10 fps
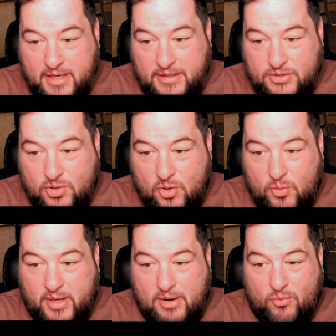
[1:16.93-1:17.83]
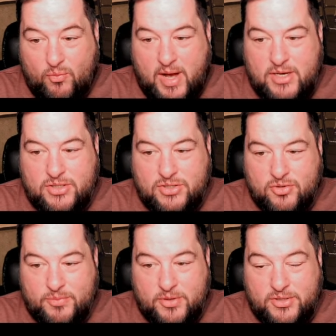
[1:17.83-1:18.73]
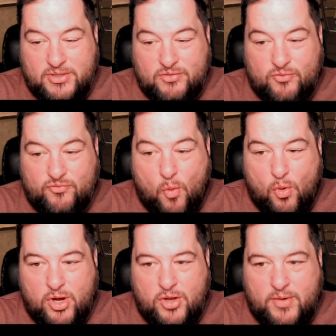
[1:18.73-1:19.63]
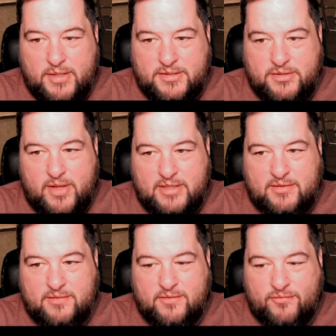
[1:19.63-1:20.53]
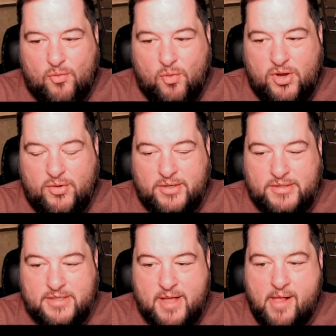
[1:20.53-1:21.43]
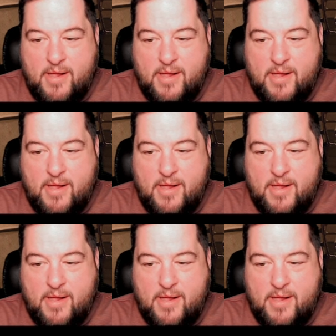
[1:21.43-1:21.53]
And so we're get range troopers. It's 4 units, so that's 4 units.